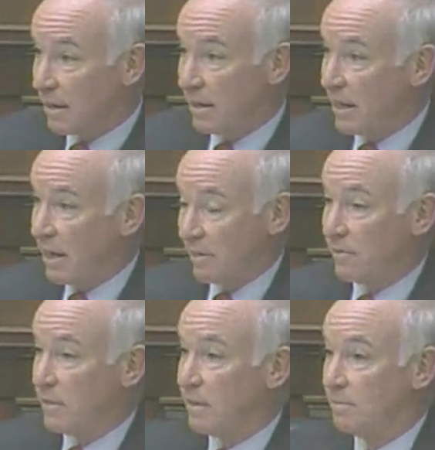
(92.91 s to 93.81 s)
Again,
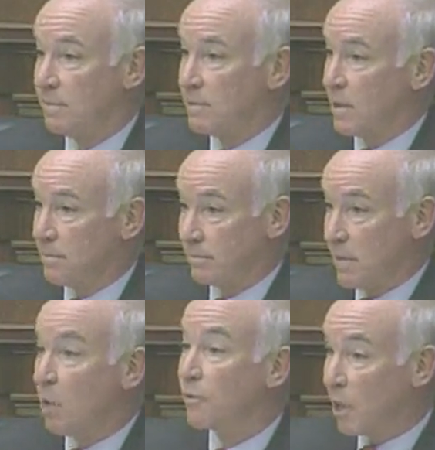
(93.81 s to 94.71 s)
if
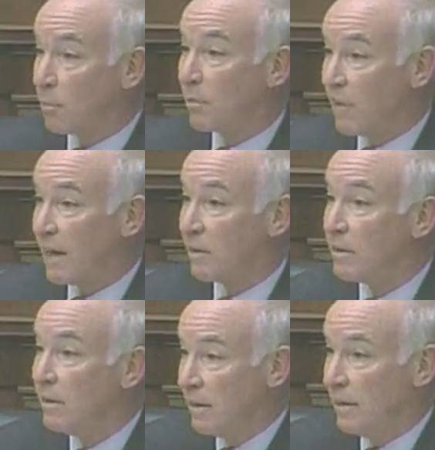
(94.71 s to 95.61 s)
some healthcare
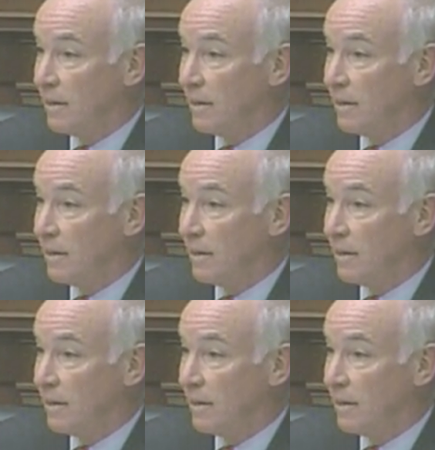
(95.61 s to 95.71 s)
provider